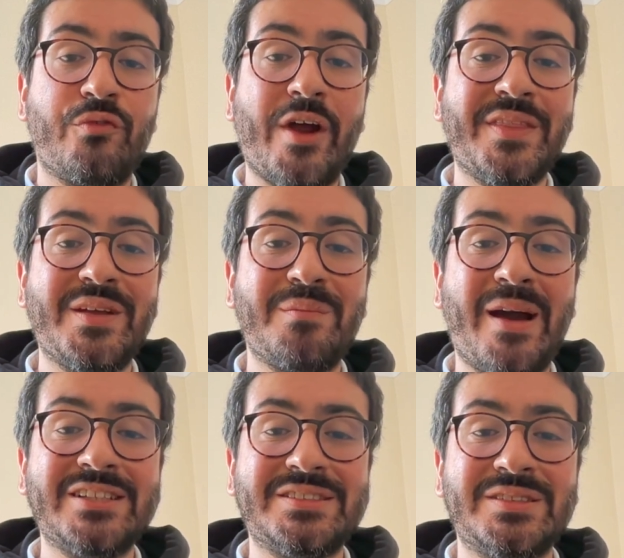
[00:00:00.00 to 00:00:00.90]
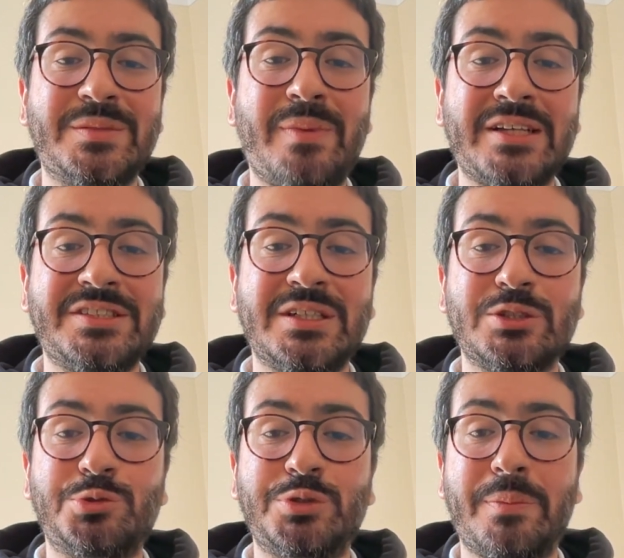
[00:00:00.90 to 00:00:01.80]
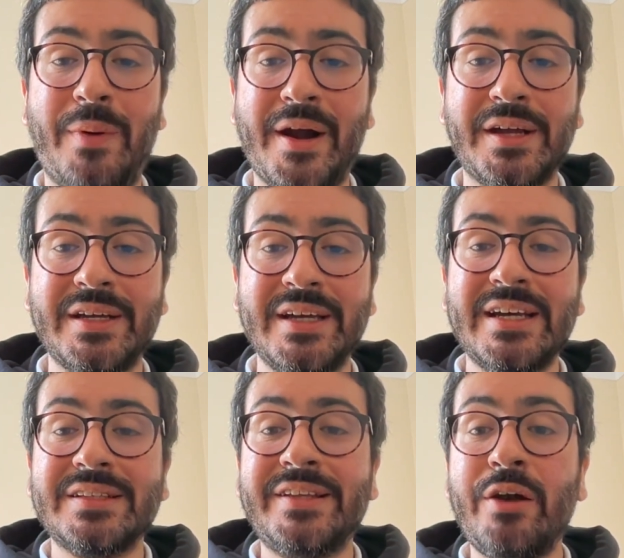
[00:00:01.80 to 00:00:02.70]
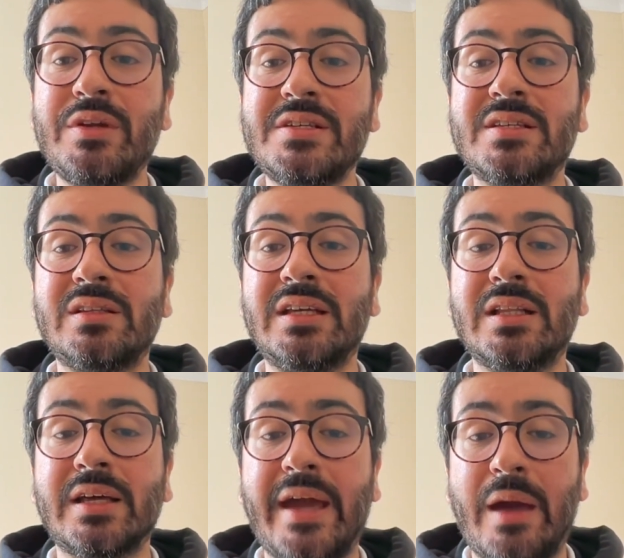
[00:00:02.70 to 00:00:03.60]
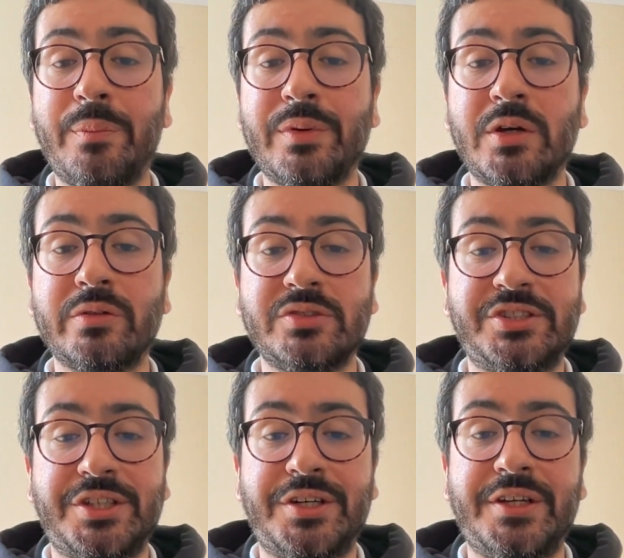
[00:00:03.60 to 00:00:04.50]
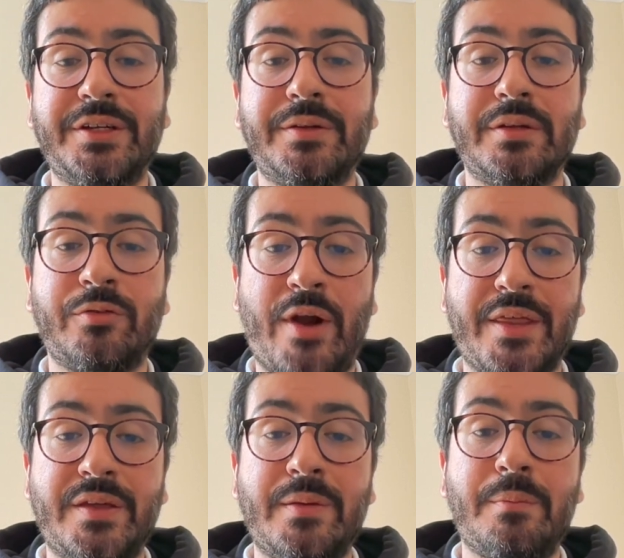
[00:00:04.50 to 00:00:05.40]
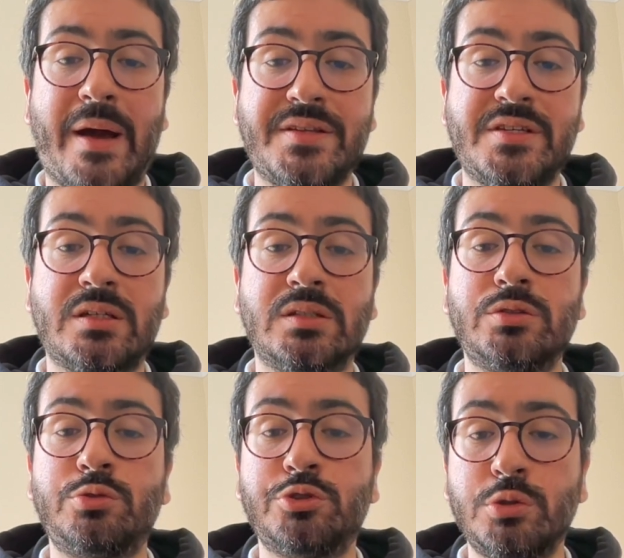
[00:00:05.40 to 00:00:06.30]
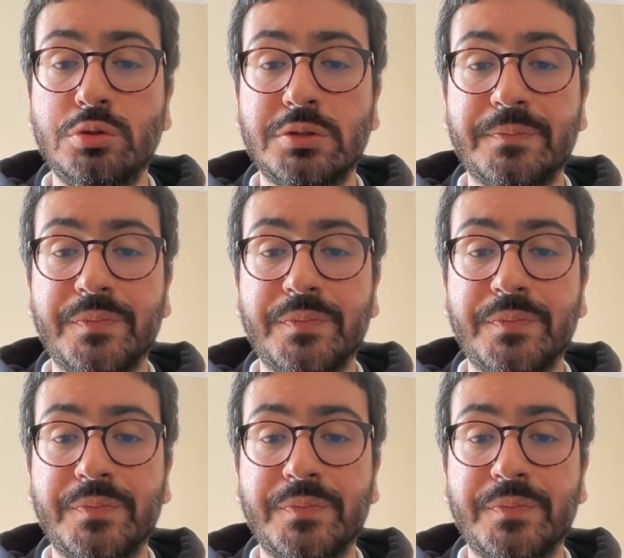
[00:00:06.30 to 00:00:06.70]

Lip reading: riding the bicycle to the park, there is a legal gap concerning riding bicycle to school.